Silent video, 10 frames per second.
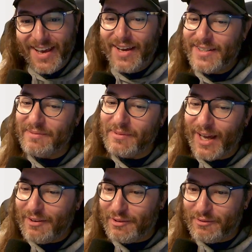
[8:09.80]
some
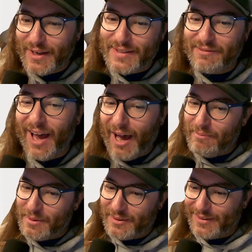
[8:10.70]
life events have
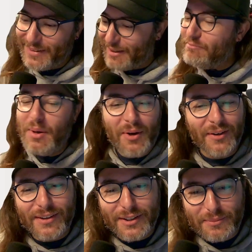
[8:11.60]
happened and I've put on
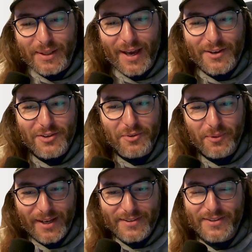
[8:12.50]
a little bit extra
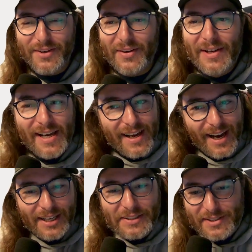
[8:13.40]
weight. So
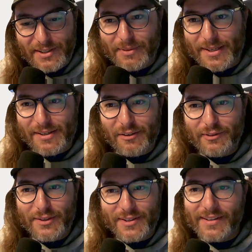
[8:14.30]
I don't see myself
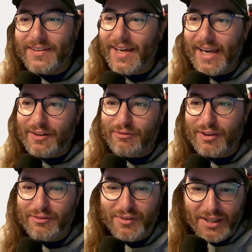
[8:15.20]
using the
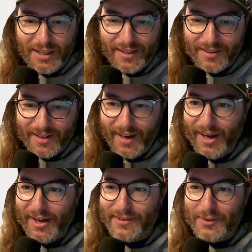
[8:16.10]
850
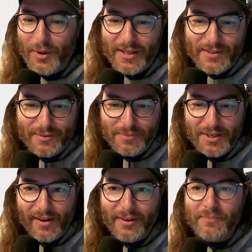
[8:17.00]
in quite some
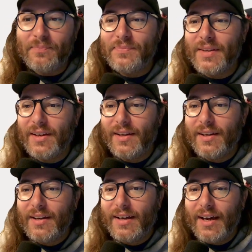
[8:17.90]
time.
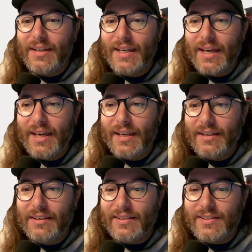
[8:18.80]
And
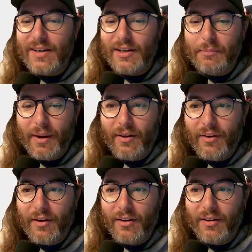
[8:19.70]
then let's talk
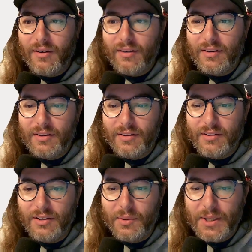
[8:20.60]
about our
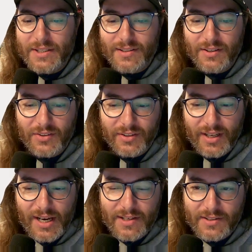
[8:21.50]
newest,
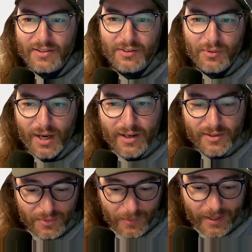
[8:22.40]
latest, and
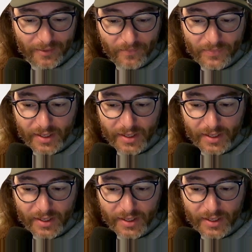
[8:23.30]
greatest wing,